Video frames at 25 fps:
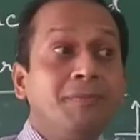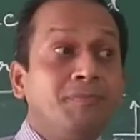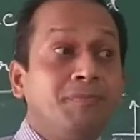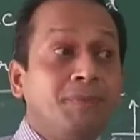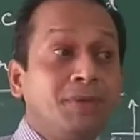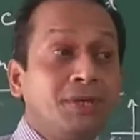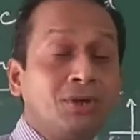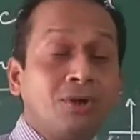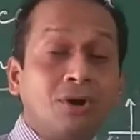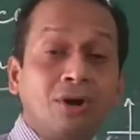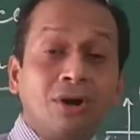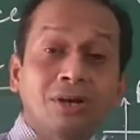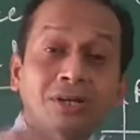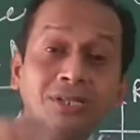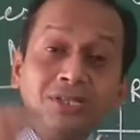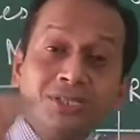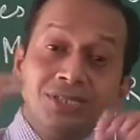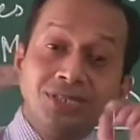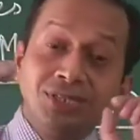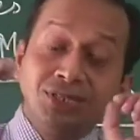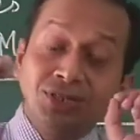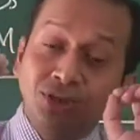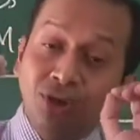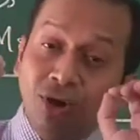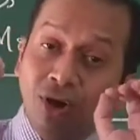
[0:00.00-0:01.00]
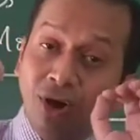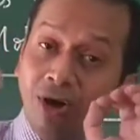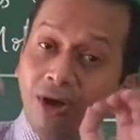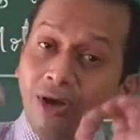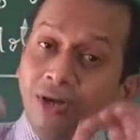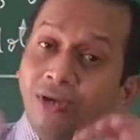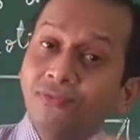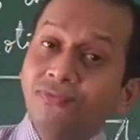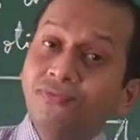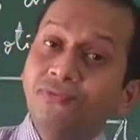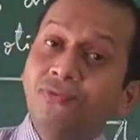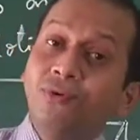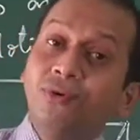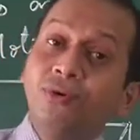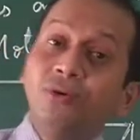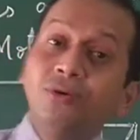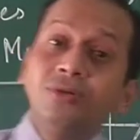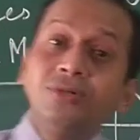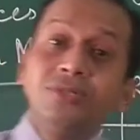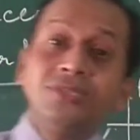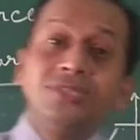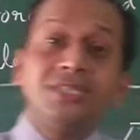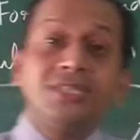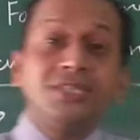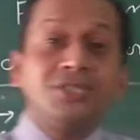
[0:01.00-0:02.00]
Because your
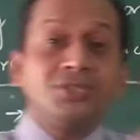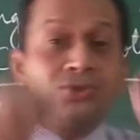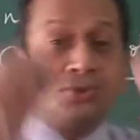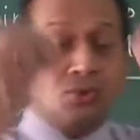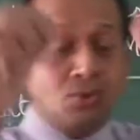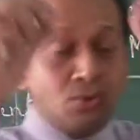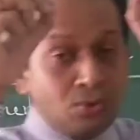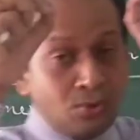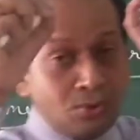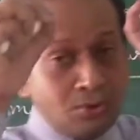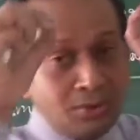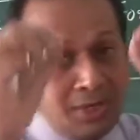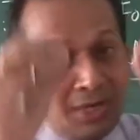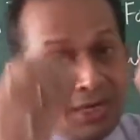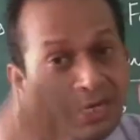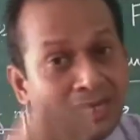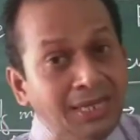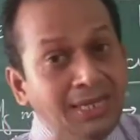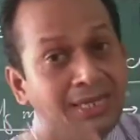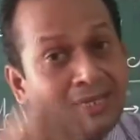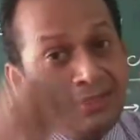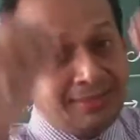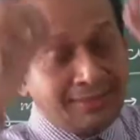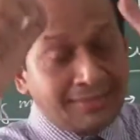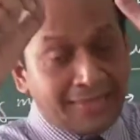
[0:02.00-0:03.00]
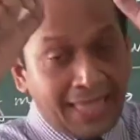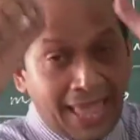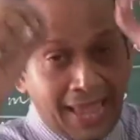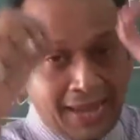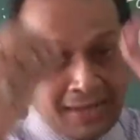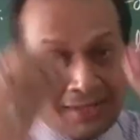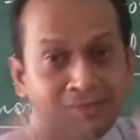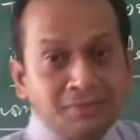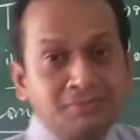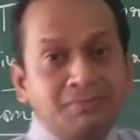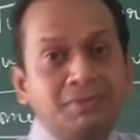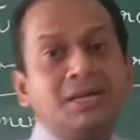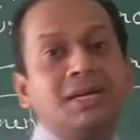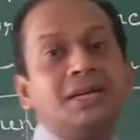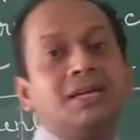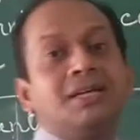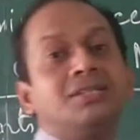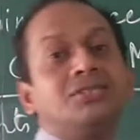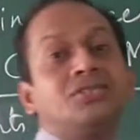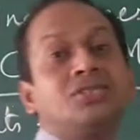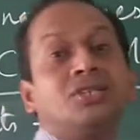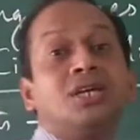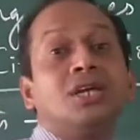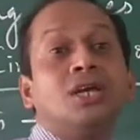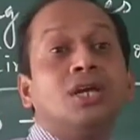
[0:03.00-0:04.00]
force is only that
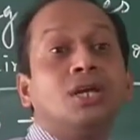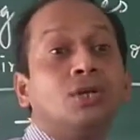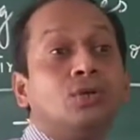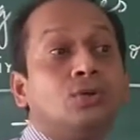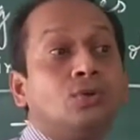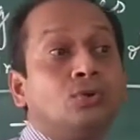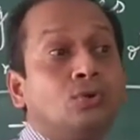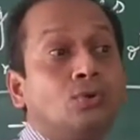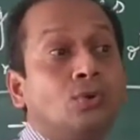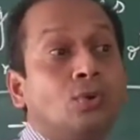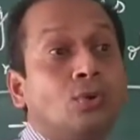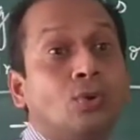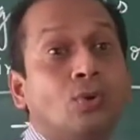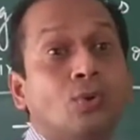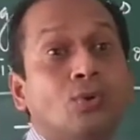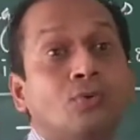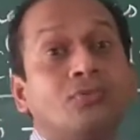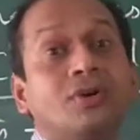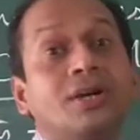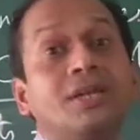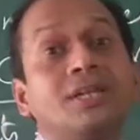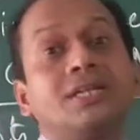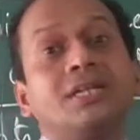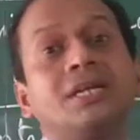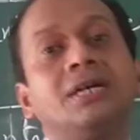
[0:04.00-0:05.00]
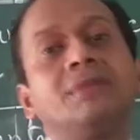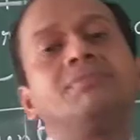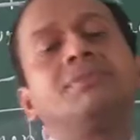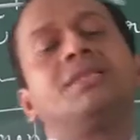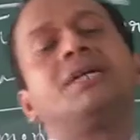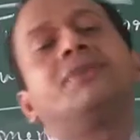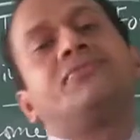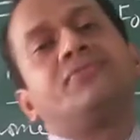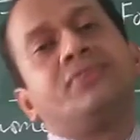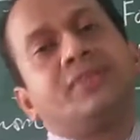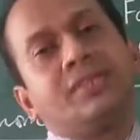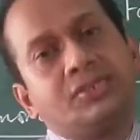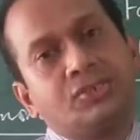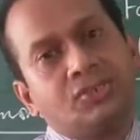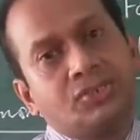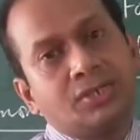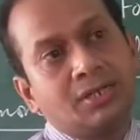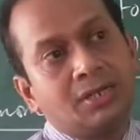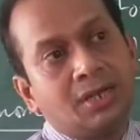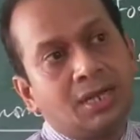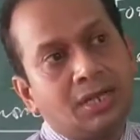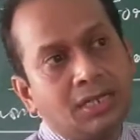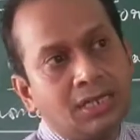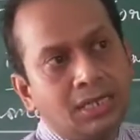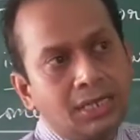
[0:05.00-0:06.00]
much to overcome the
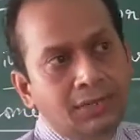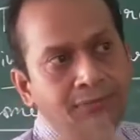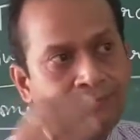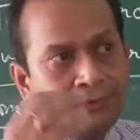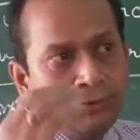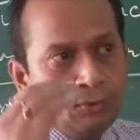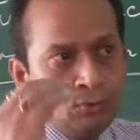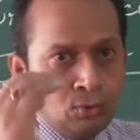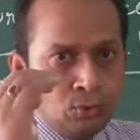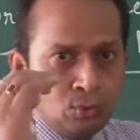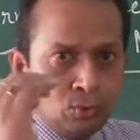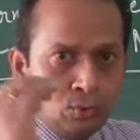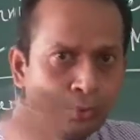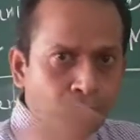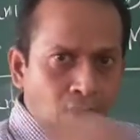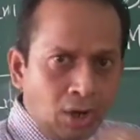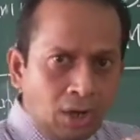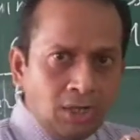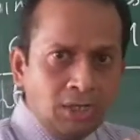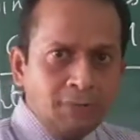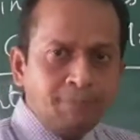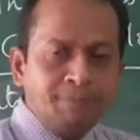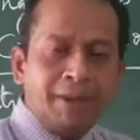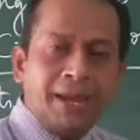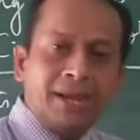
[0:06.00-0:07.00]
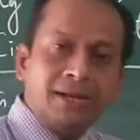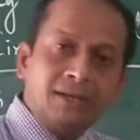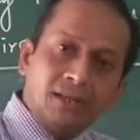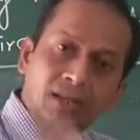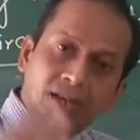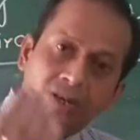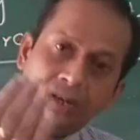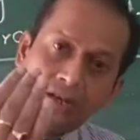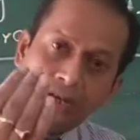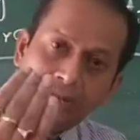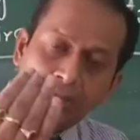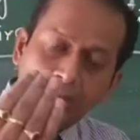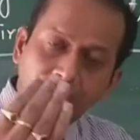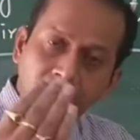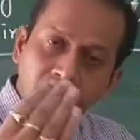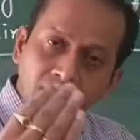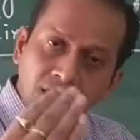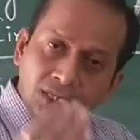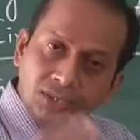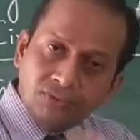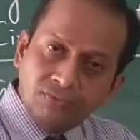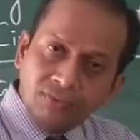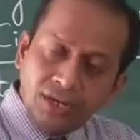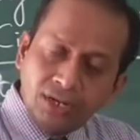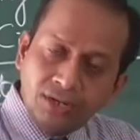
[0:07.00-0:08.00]
friction. If you do not paddle,
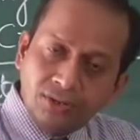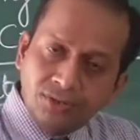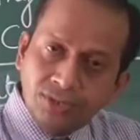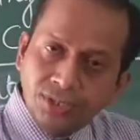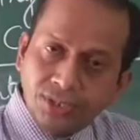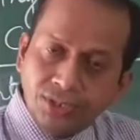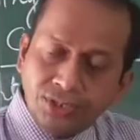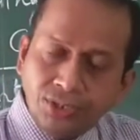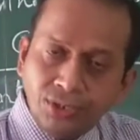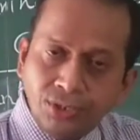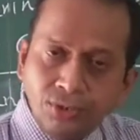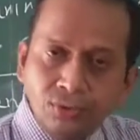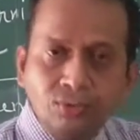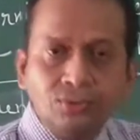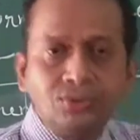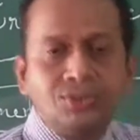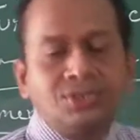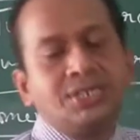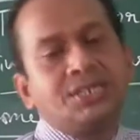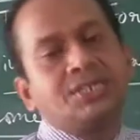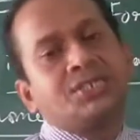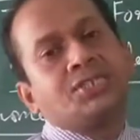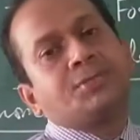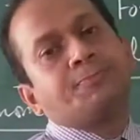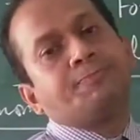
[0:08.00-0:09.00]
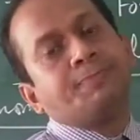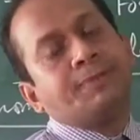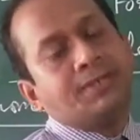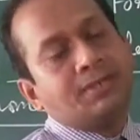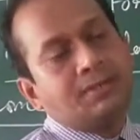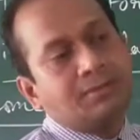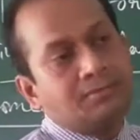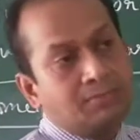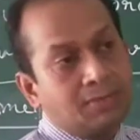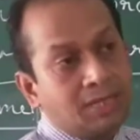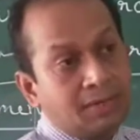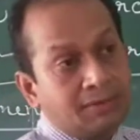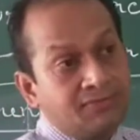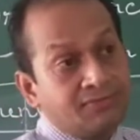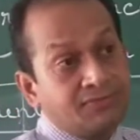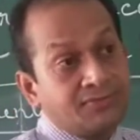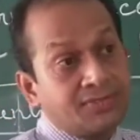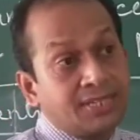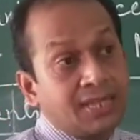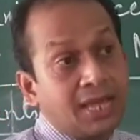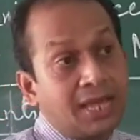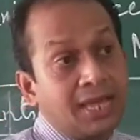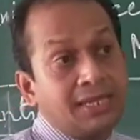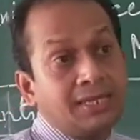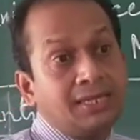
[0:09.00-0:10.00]
it will reduce its speed. The
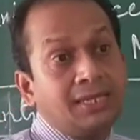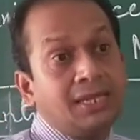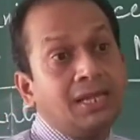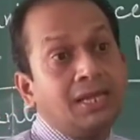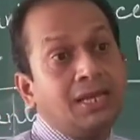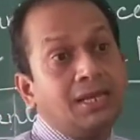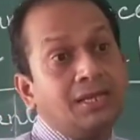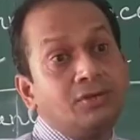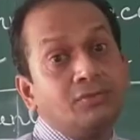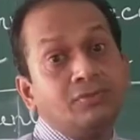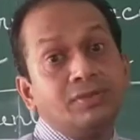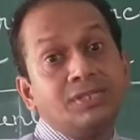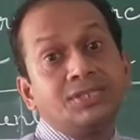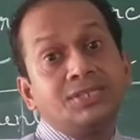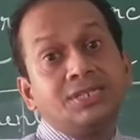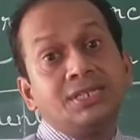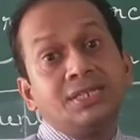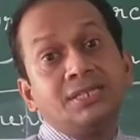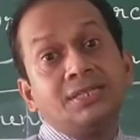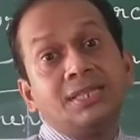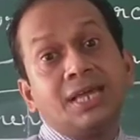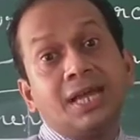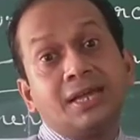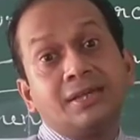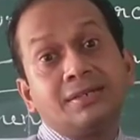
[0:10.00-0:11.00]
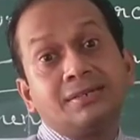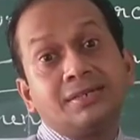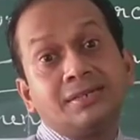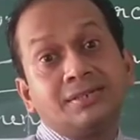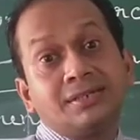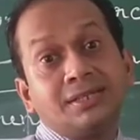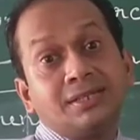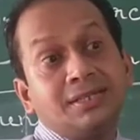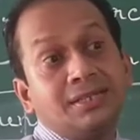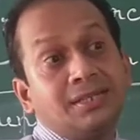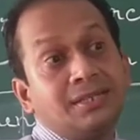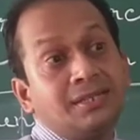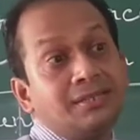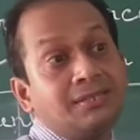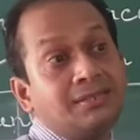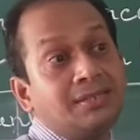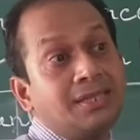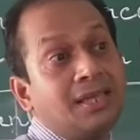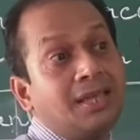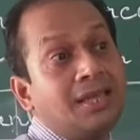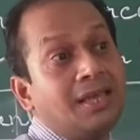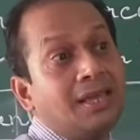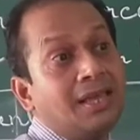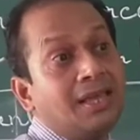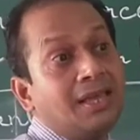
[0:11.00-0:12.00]
cycle, you will see that it
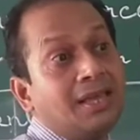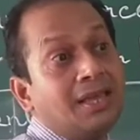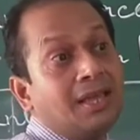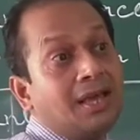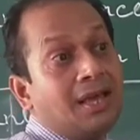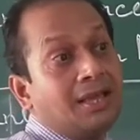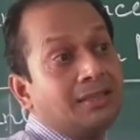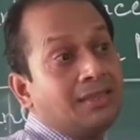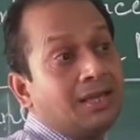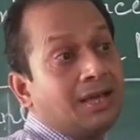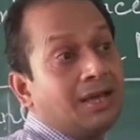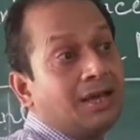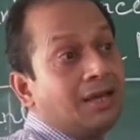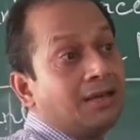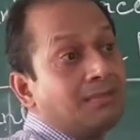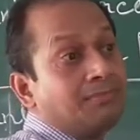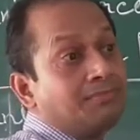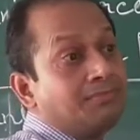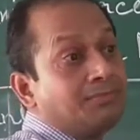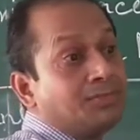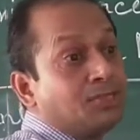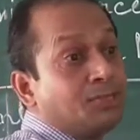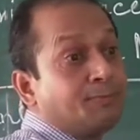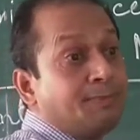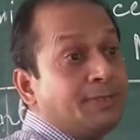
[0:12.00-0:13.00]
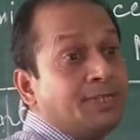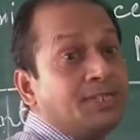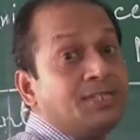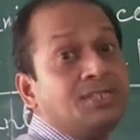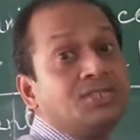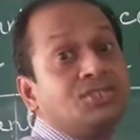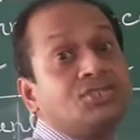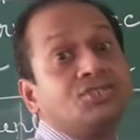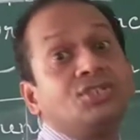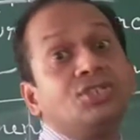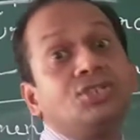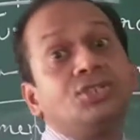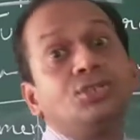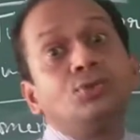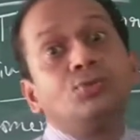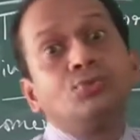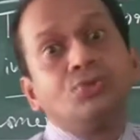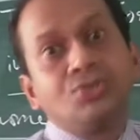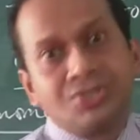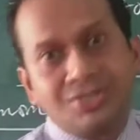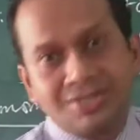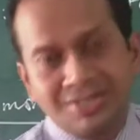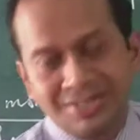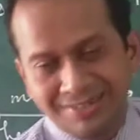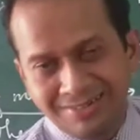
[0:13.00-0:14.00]
is the speed is
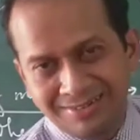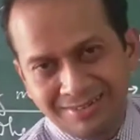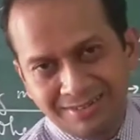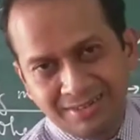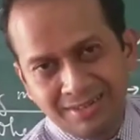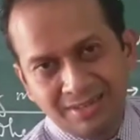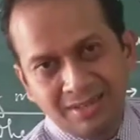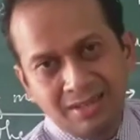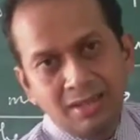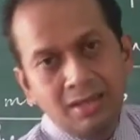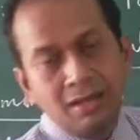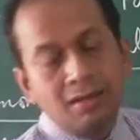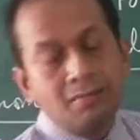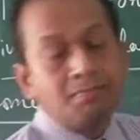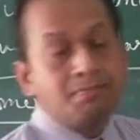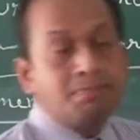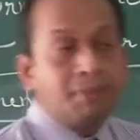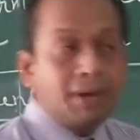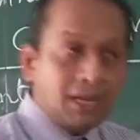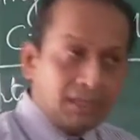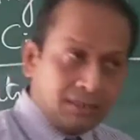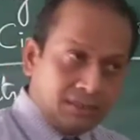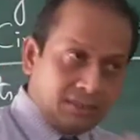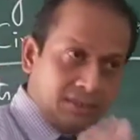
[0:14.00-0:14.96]
reduced. But